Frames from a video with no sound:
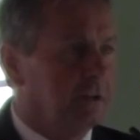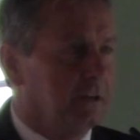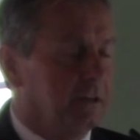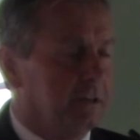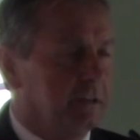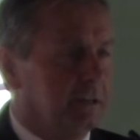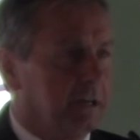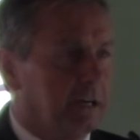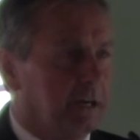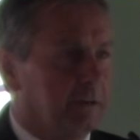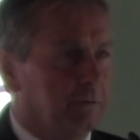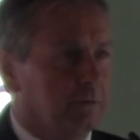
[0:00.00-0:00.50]

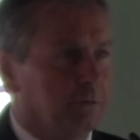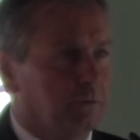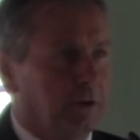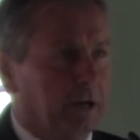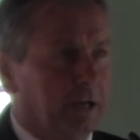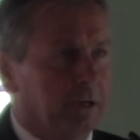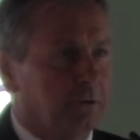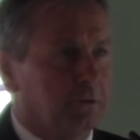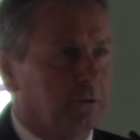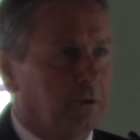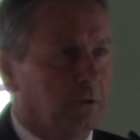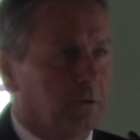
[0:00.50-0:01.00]
I have a
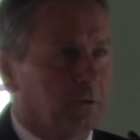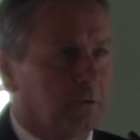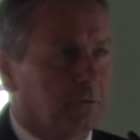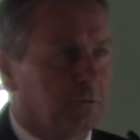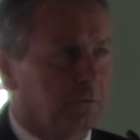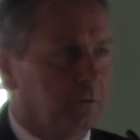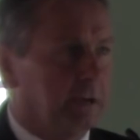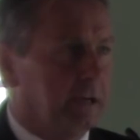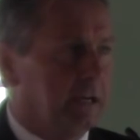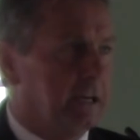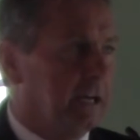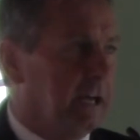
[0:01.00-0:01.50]
granddaughter,
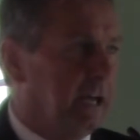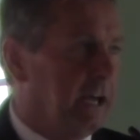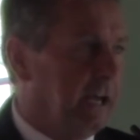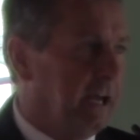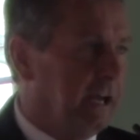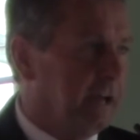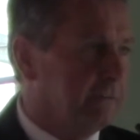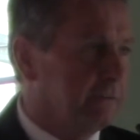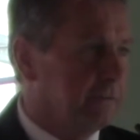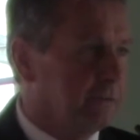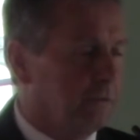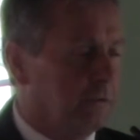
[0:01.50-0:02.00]

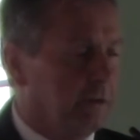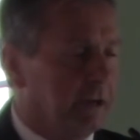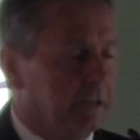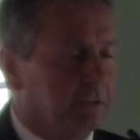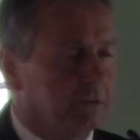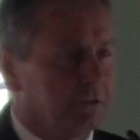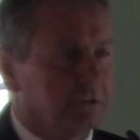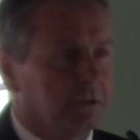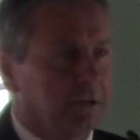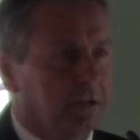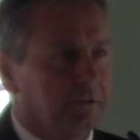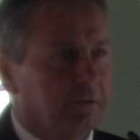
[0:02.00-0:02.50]
3.5, a
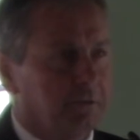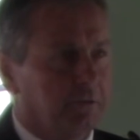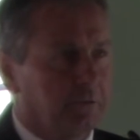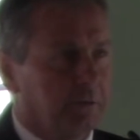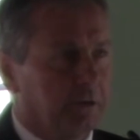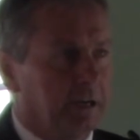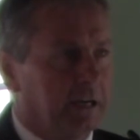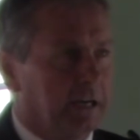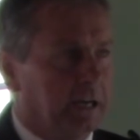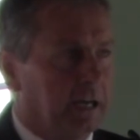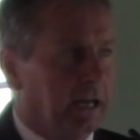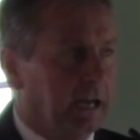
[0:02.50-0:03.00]
grandson,
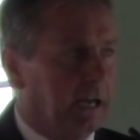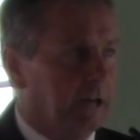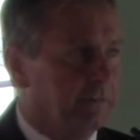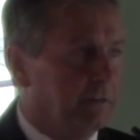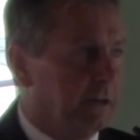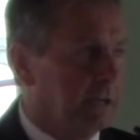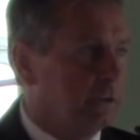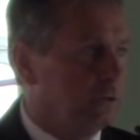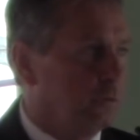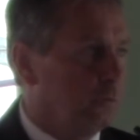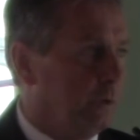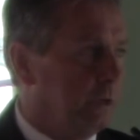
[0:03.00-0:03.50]
3.5. I
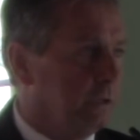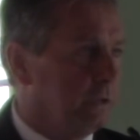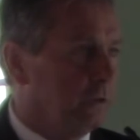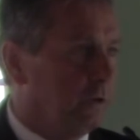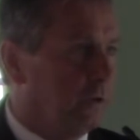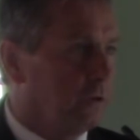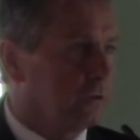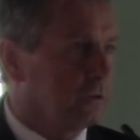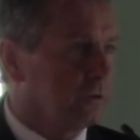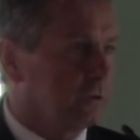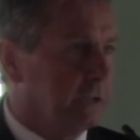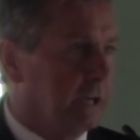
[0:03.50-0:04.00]
had twin
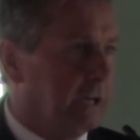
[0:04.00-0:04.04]
daughters.